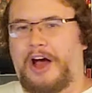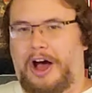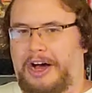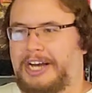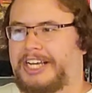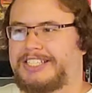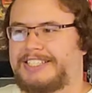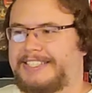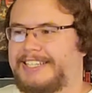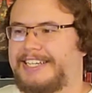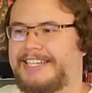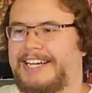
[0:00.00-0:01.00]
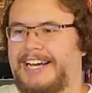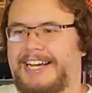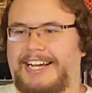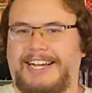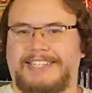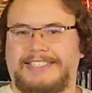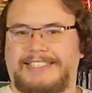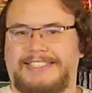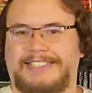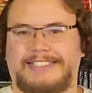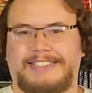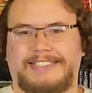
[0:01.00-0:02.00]
honestly, is,
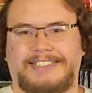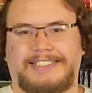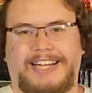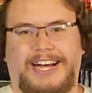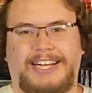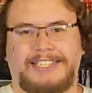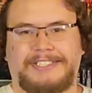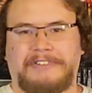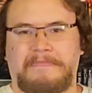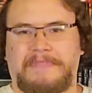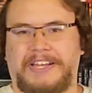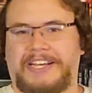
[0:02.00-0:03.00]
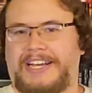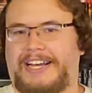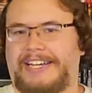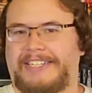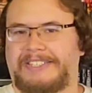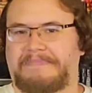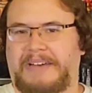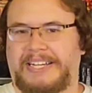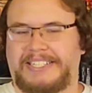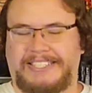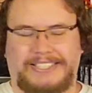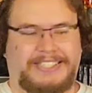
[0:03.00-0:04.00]
is not something I
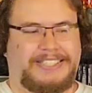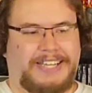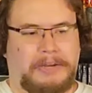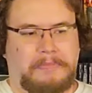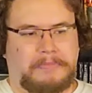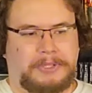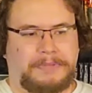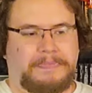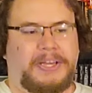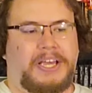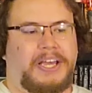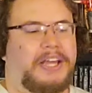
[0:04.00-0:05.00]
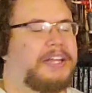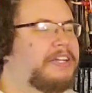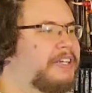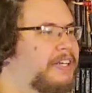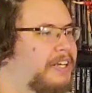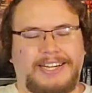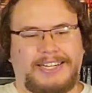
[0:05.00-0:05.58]
expected him to be in.